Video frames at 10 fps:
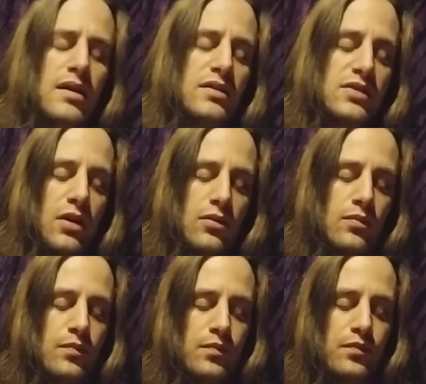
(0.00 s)
So,
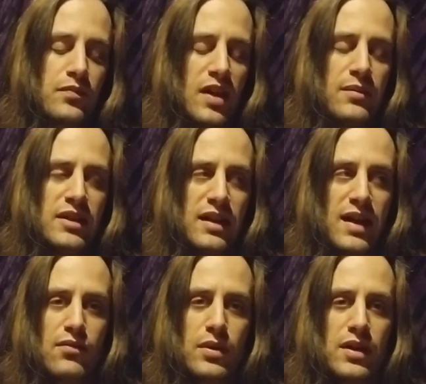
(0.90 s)
I mean, like,
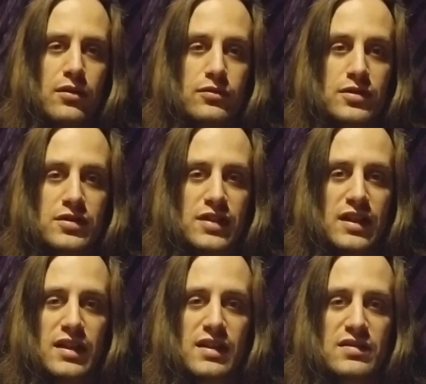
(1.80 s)
everyone knows
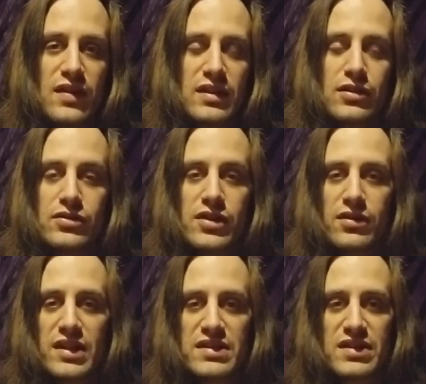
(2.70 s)
CNN's fake news. You
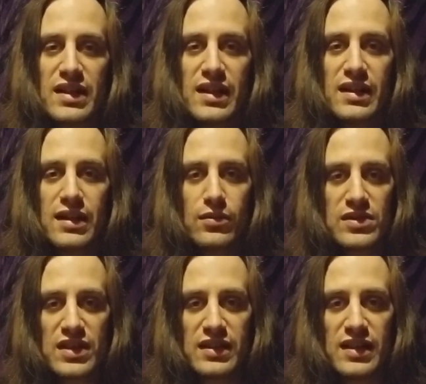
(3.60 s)
don't need to say that. Anyone
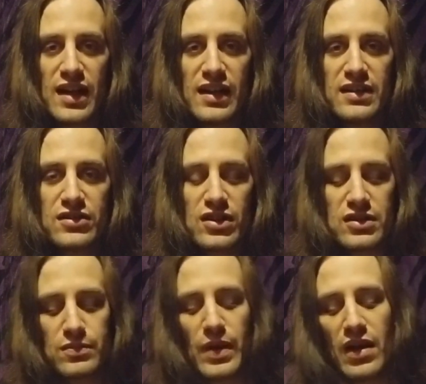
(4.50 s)
saying that is
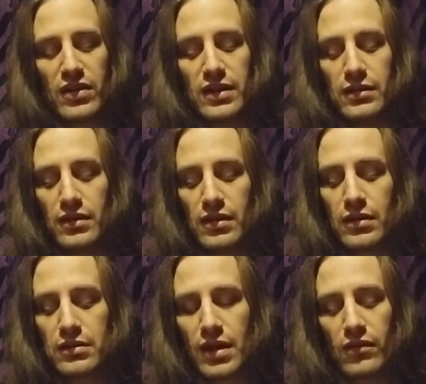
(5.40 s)
just spouting
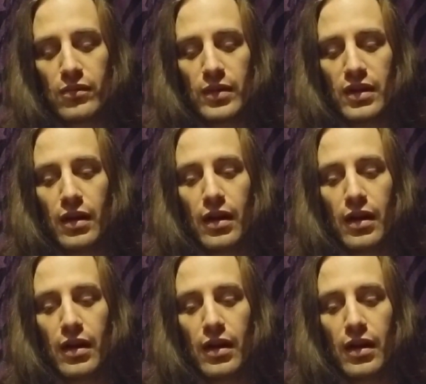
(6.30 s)
government